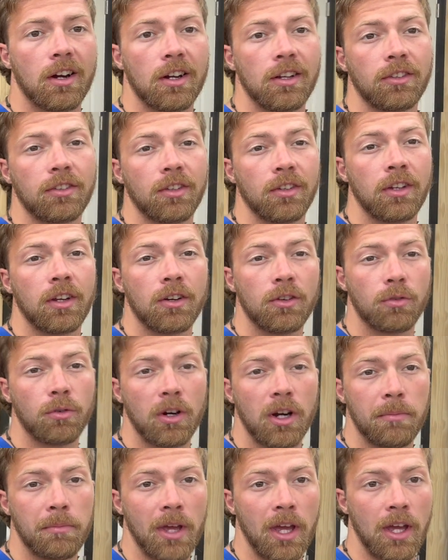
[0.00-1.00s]
right, so here's
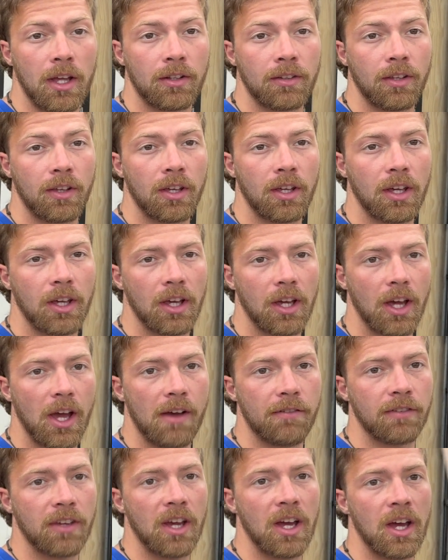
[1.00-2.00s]
where I'm at.
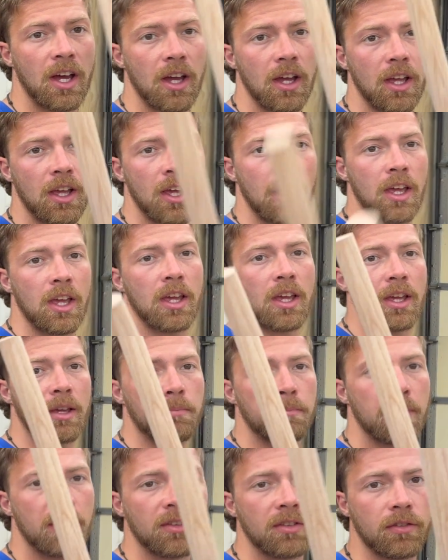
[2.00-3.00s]
I've got a
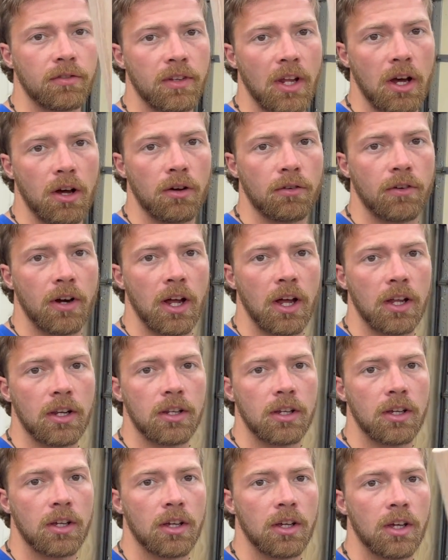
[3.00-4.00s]
piece of dowel
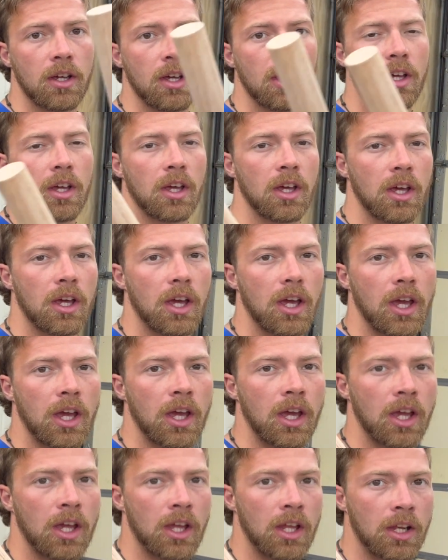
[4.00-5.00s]
rod
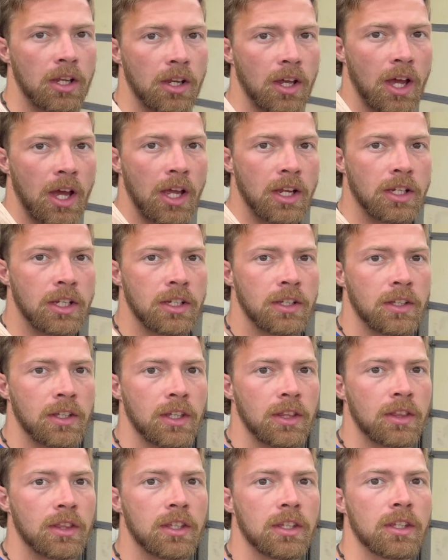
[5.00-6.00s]
and I need to
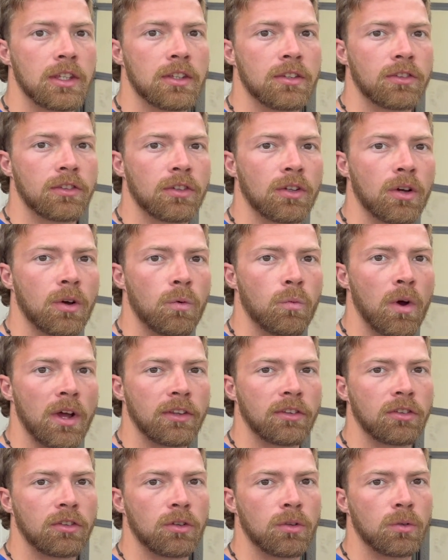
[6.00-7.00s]
get these
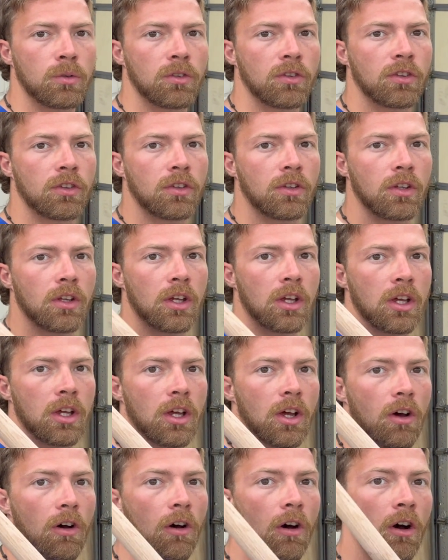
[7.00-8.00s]
wetsuits
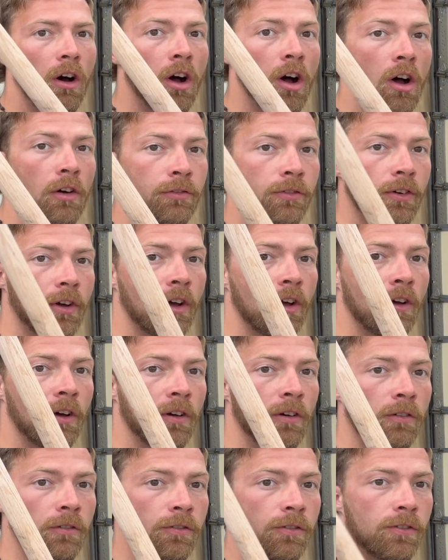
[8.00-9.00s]
off
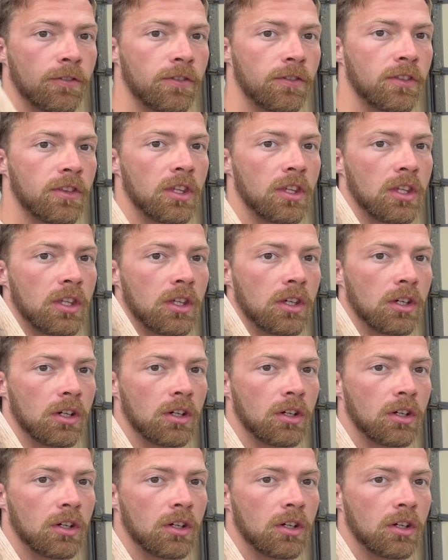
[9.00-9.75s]
of the